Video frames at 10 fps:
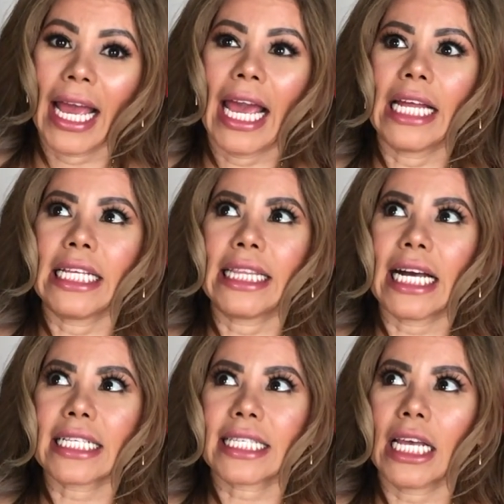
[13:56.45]
And it
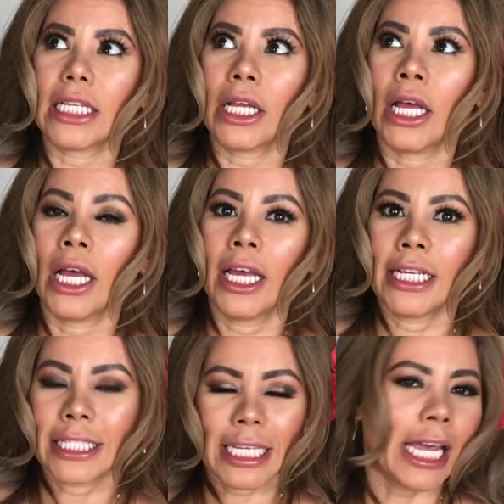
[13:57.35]
doesn't
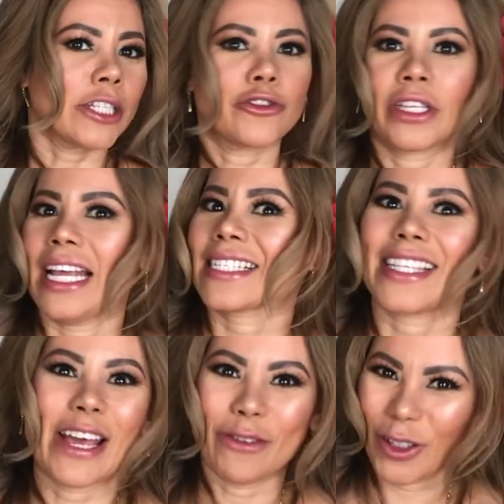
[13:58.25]
take it to the next
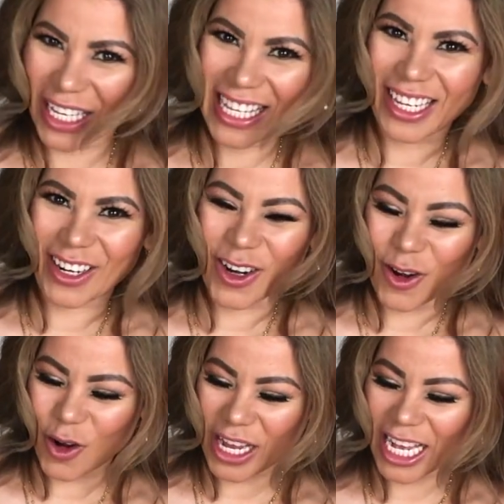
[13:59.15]
level either.
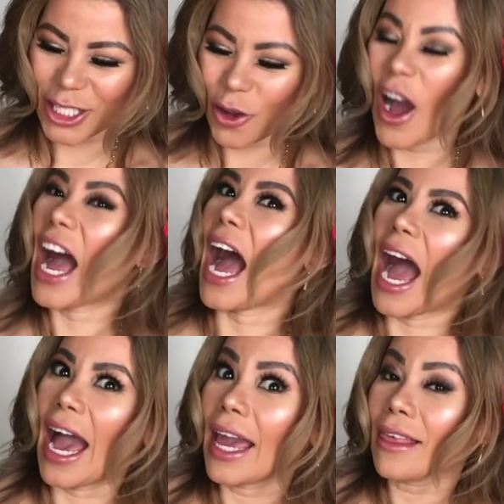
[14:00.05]
Okay, so I